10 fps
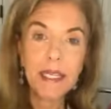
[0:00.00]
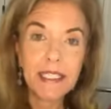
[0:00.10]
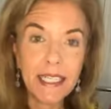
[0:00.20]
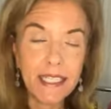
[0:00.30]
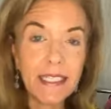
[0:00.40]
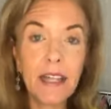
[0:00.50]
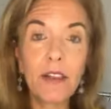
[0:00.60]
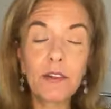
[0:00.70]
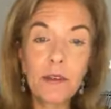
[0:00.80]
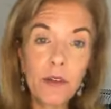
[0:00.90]
those
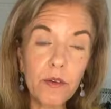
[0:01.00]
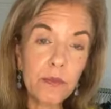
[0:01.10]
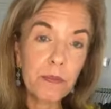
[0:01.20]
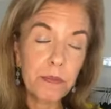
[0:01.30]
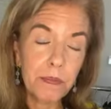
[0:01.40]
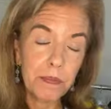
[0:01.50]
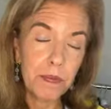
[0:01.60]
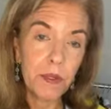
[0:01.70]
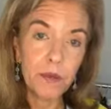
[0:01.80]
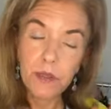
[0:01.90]
basics and those those
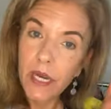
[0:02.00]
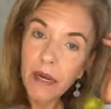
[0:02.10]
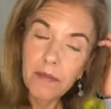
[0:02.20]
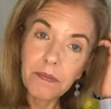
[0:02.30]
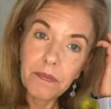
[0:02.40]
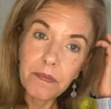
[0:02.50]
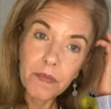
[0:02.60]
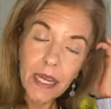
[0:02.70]
those um,